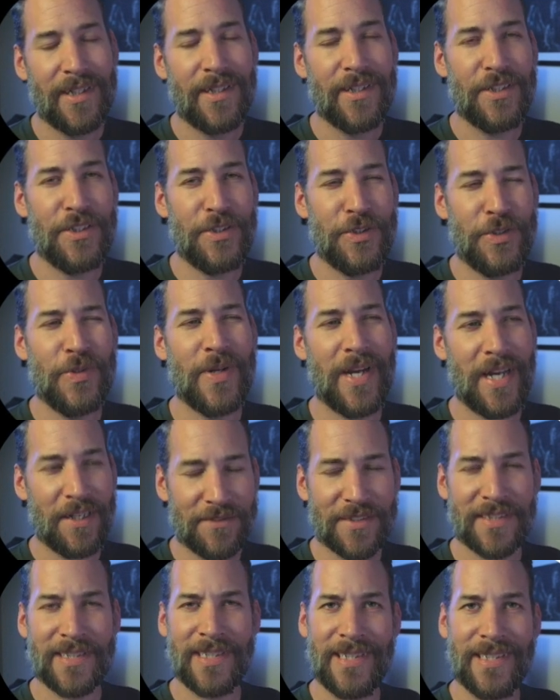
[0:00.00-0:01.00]
you
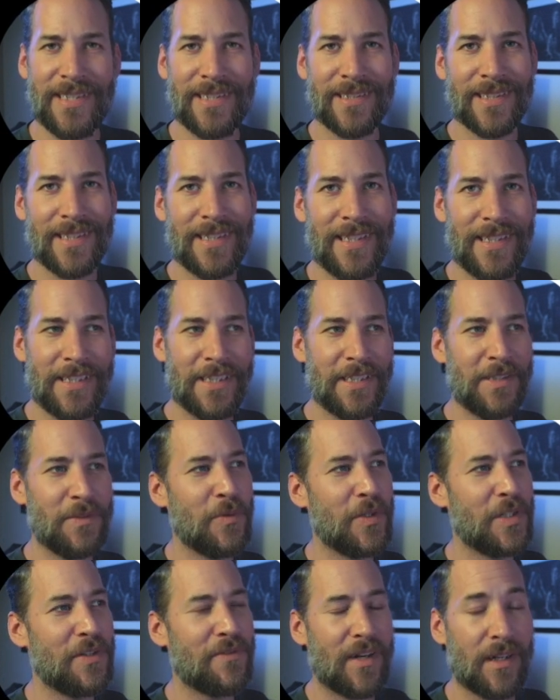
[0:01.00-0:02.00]
have seen in
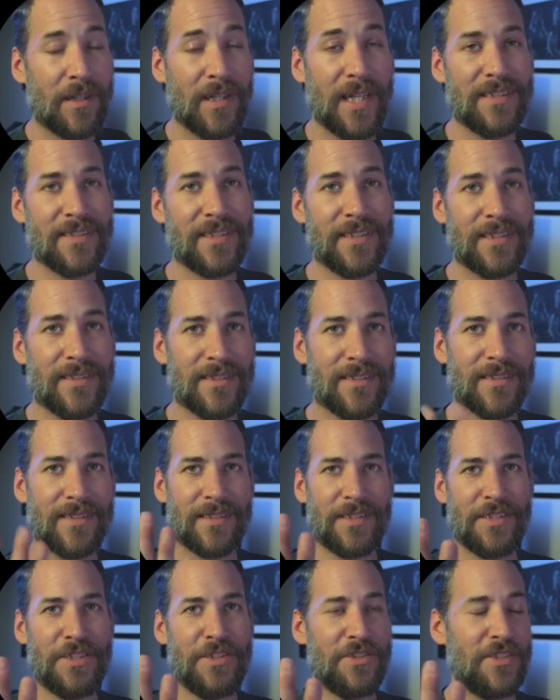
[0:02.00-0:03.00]
one of our lessons
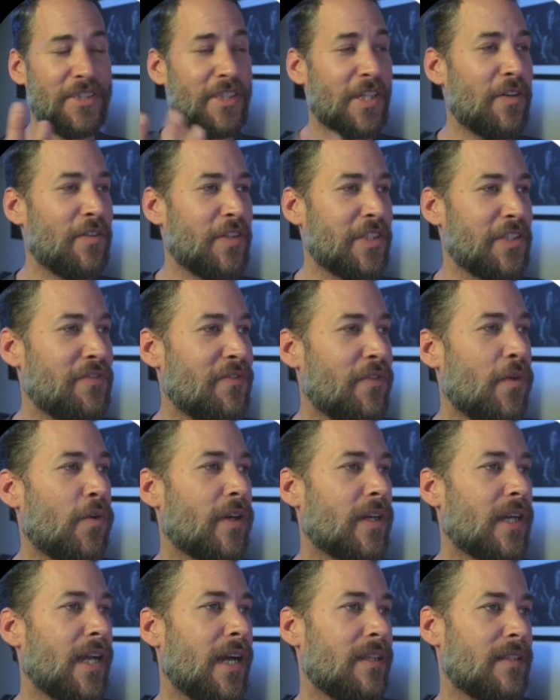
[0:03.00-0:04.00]
using only 4
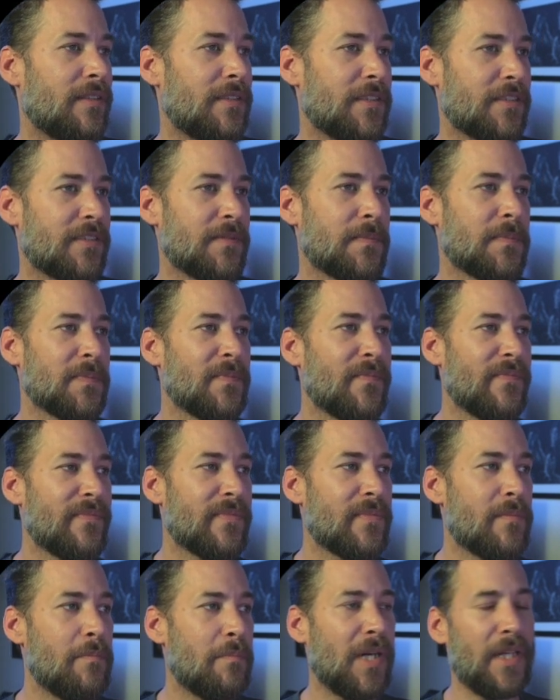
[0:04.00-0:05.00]
colors.
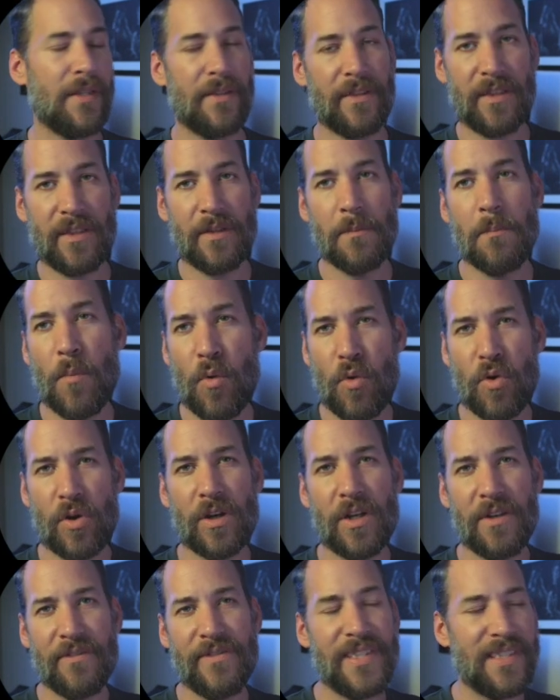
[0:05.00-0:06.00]
But the
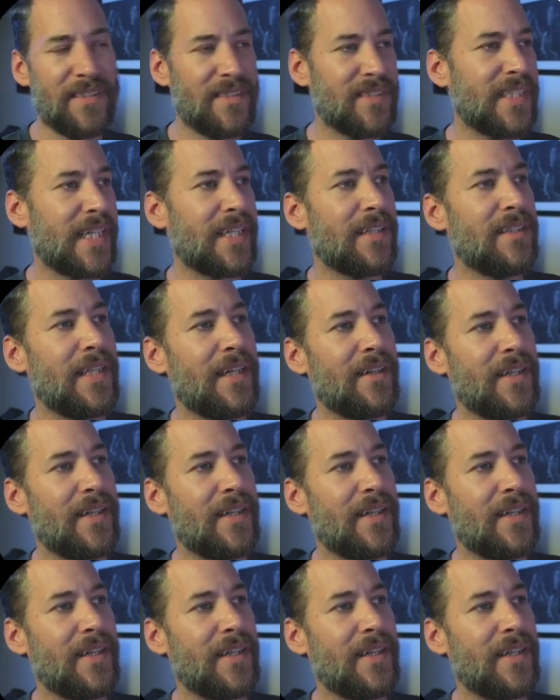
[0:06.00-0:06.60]
more of these secondary